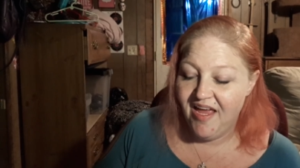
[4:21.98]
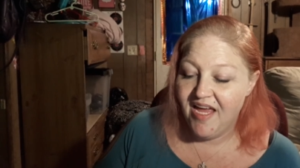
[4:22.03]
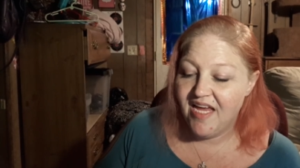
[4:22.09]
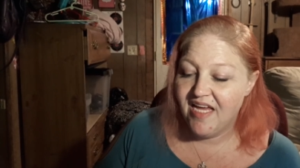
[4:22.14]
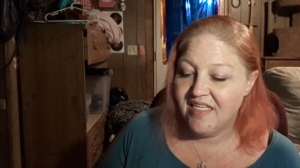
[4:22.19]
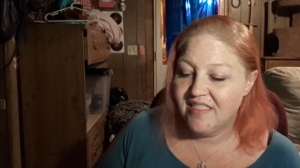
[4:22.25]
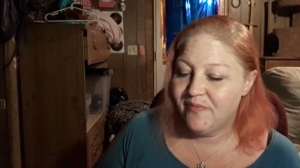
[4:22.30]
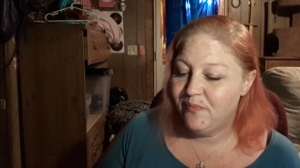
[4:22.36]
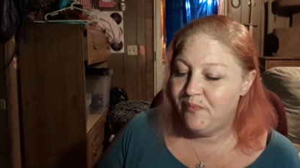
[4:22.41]

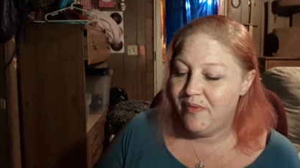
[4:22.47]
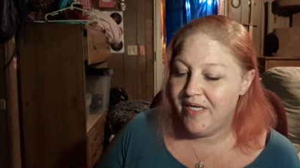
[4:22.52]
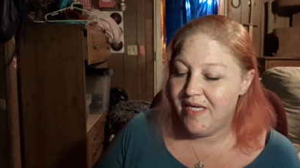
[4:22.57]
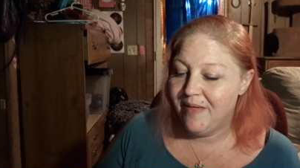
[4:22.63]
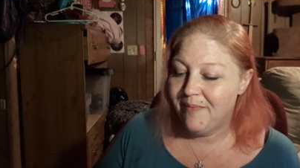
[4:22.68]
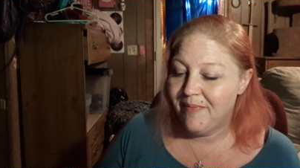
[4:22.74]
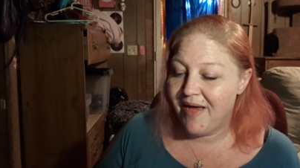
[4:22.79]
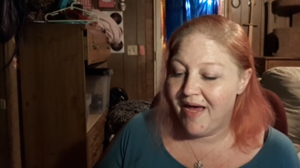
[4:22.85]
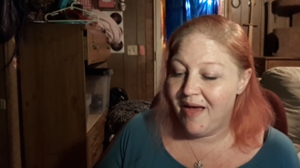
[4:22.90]
His
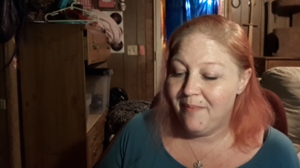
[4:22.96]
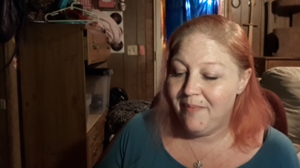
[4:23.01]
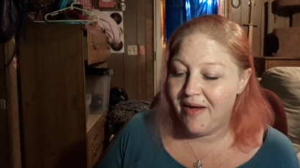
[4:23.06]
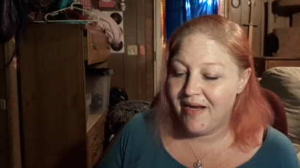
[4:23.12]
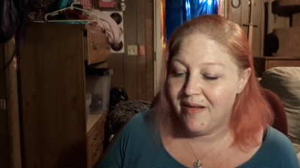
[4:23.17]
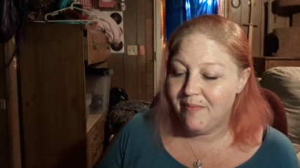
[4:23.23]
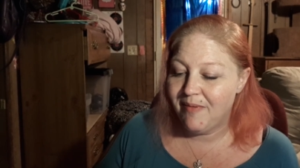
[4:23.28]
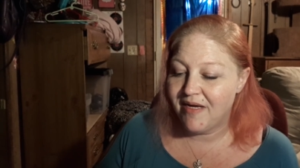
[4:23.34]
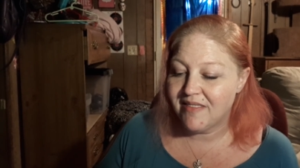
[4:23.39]
BMI
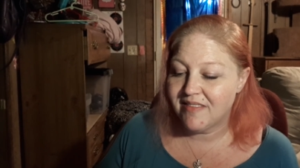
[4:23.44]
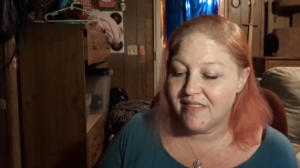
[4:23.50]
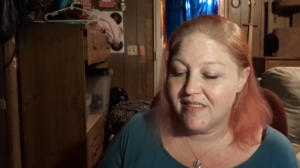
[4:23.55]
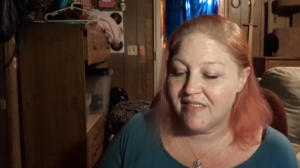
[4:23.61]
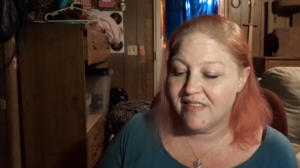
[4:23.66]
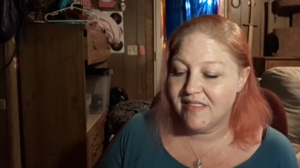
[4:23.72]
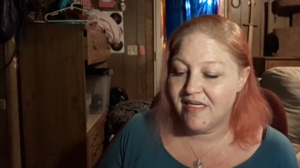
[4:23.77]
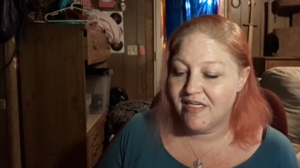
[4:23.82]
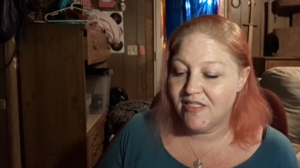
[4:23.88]
body mass
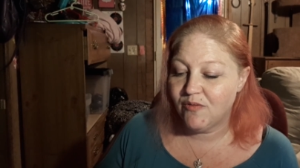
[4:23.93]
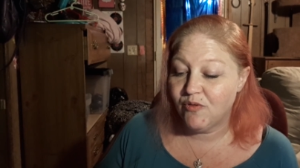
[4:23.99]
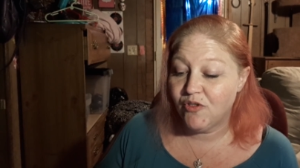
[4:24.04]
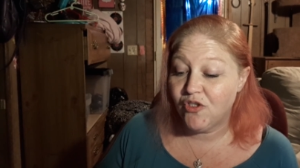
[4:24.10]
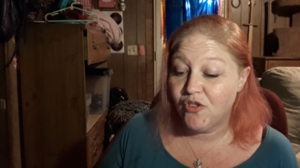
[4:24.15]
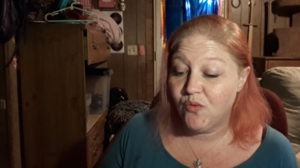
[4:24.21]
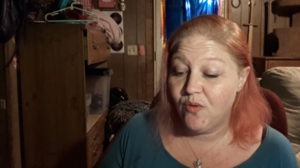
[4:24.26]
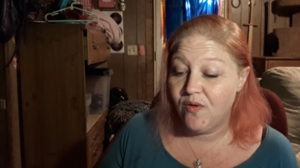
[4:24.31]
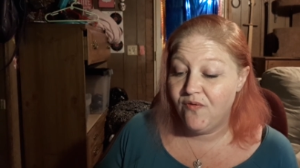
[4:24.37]
index was
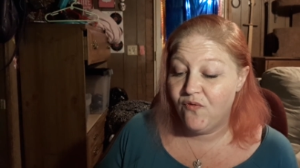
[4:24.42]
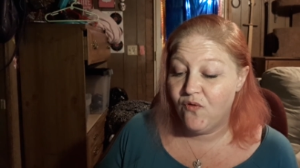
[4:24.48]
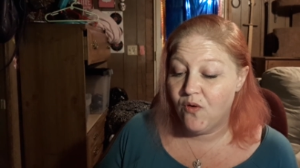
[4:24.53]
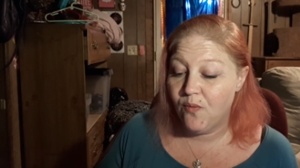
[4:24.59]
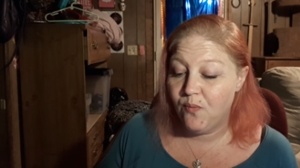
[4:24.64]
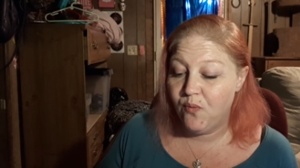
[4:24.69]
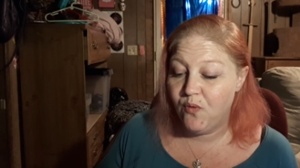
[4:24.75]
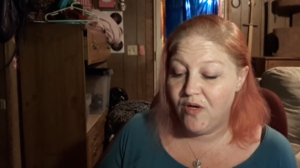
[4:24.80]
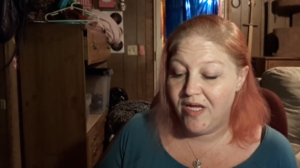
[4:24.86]

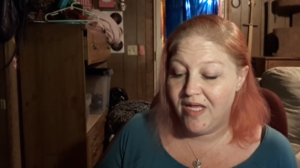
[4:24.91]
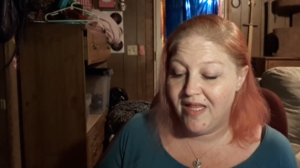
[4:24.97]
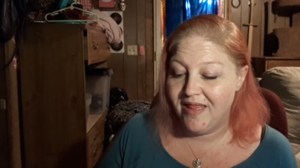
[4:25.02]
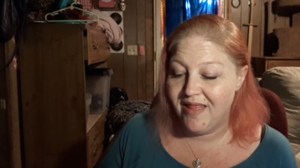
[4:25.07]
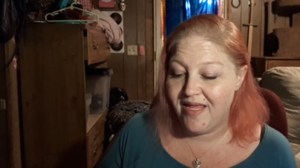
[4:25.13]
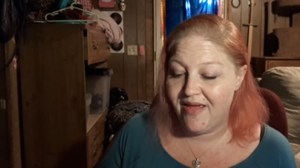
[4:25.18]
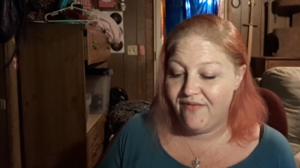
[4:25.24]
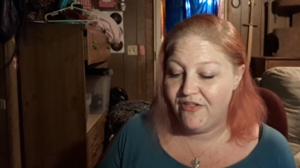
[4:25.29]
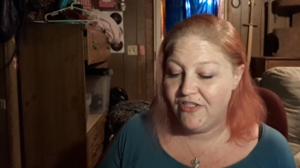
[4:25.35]

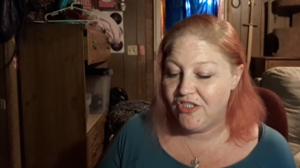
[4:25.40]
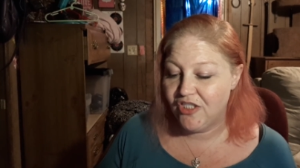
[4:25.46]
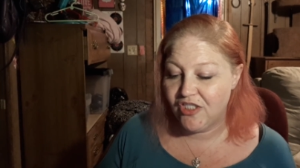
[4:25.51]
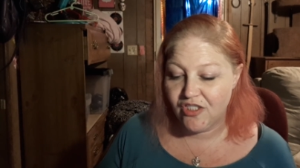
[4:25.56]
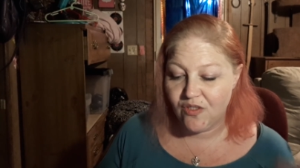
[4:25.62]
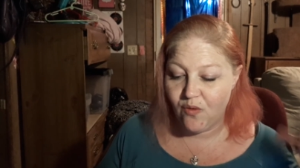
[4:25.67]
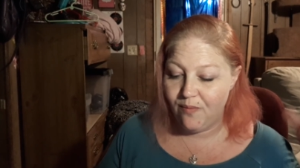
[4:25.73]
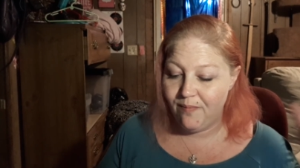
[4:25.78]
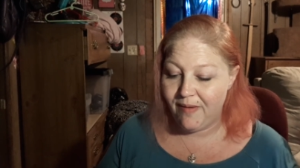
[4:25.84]
24.11,
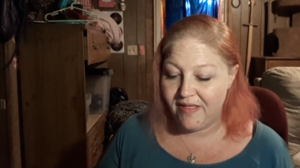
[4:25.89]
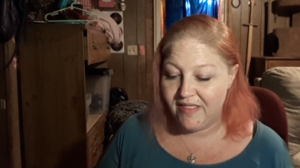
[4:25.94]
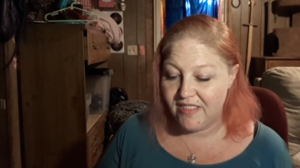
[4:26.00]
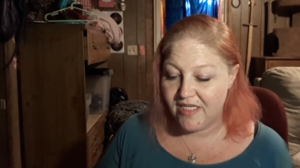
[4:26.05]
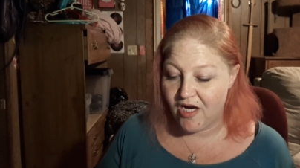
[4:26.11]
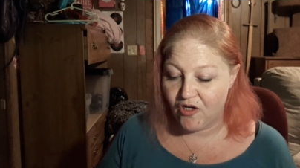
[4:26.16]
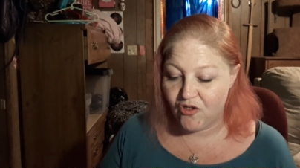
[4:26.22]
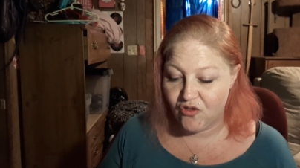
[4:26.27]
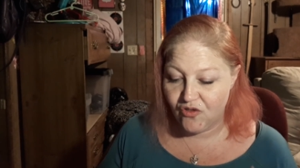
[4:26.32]
just going by the
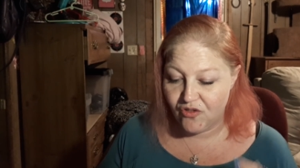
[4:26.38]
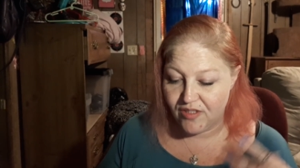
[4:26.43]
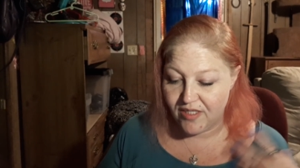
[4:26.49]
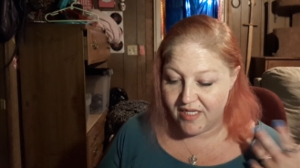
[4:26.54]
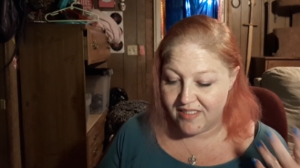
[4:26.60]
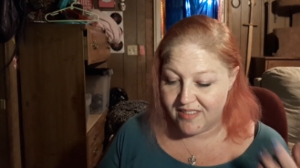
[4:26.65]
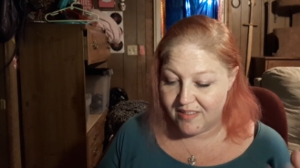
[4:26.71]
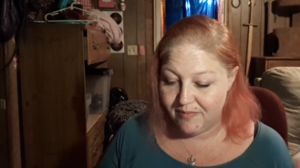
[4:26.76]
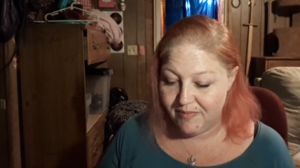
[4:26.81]
doctor's
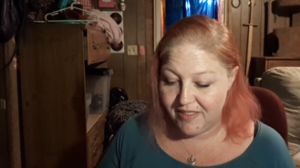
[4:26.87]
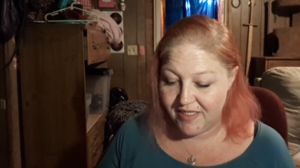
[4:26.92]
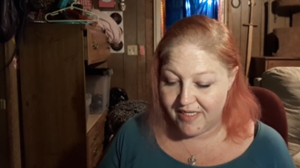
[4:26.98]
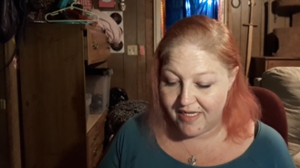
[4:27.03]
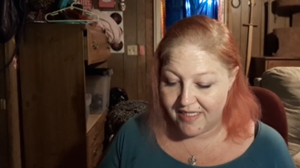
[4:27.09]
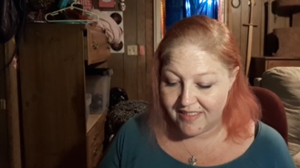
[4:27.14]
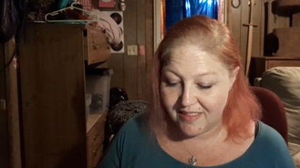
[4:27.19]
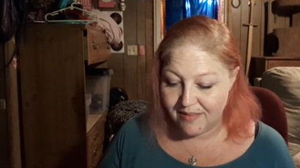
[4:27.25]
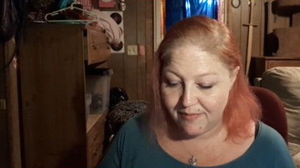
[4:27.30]
estimate,
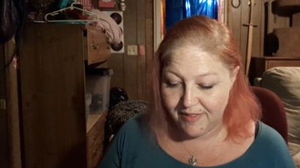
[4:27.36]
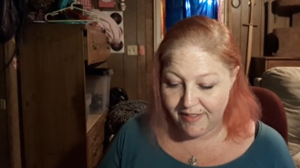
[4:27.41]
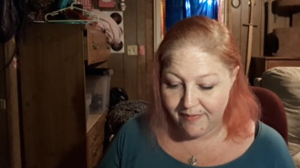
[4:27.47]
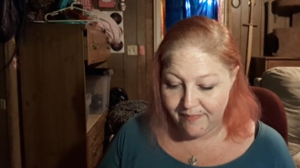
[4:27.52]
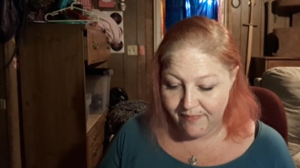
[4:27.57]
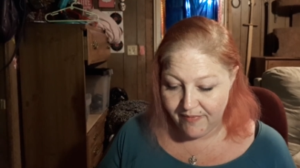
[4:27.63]
guesstimate.